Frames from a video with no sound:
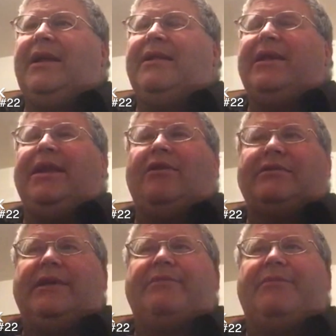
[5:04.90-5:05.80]
then it
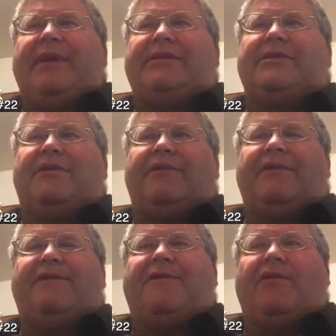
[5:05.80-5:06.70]
goes up to mezzo
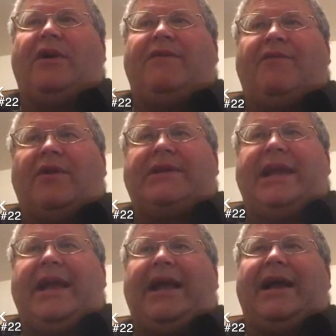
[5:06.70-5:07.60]

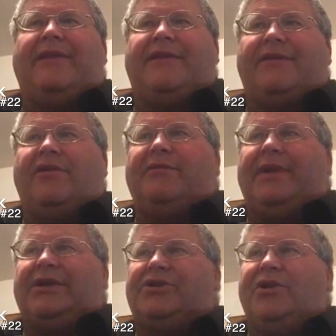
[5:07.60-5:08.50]
forte on the third
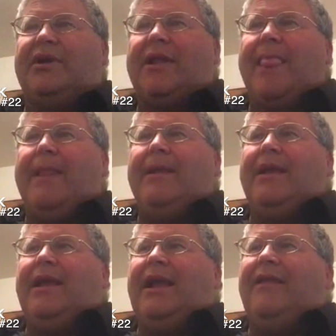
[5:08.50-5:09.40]
measure,
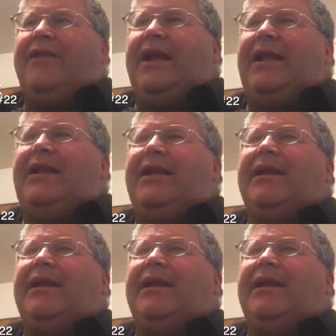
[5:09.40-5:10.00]
and then